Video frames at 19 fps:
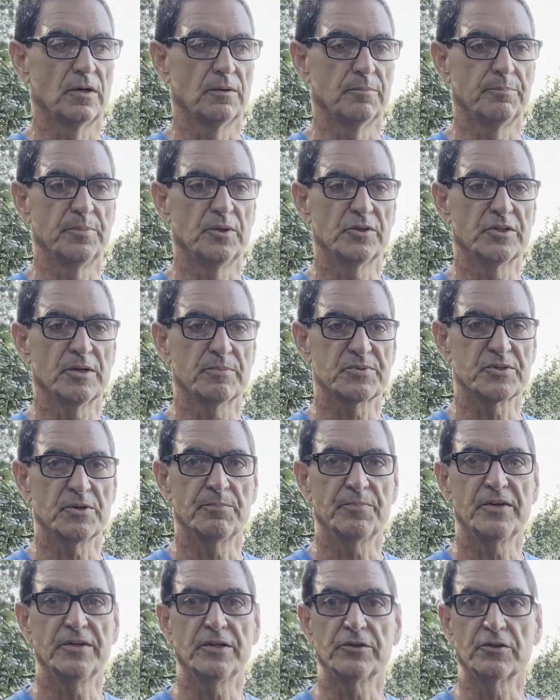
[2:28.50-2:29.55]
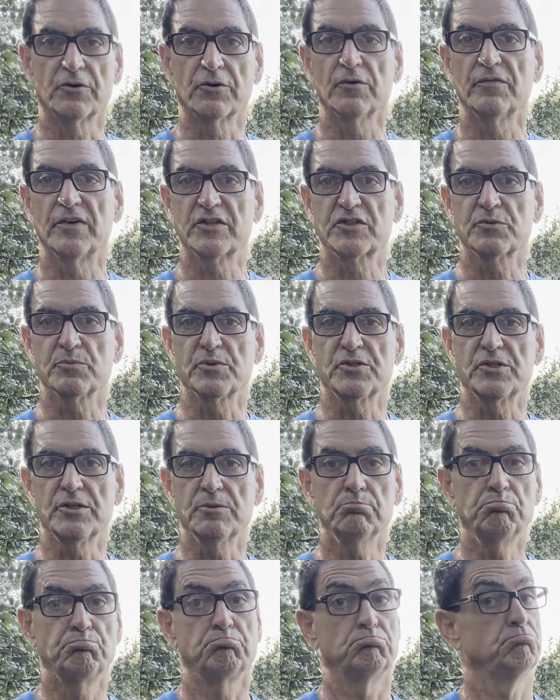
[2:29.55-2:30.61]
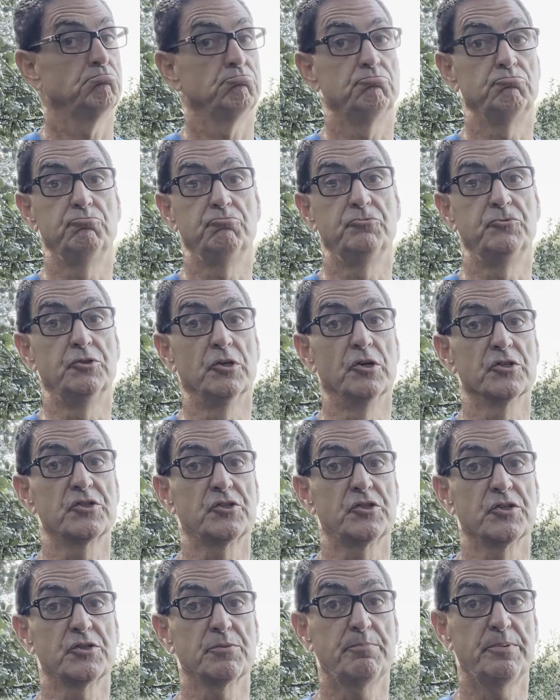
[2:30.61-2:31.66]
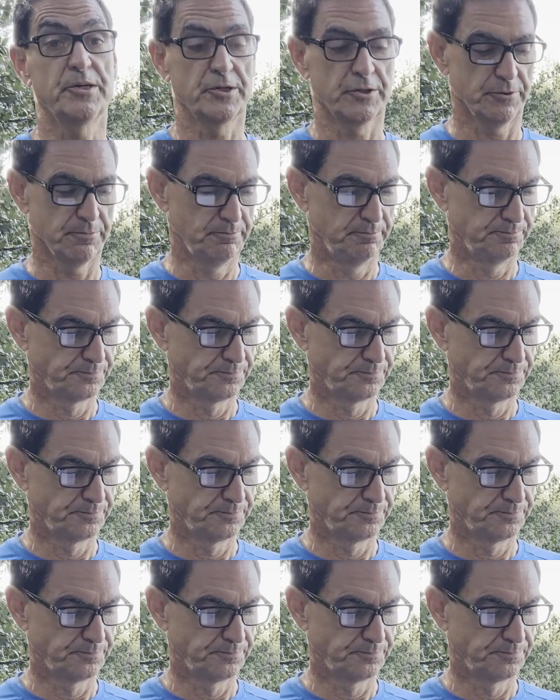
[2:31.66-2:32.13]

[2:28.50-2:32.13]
build up something you can grow vegetables in just disappeared.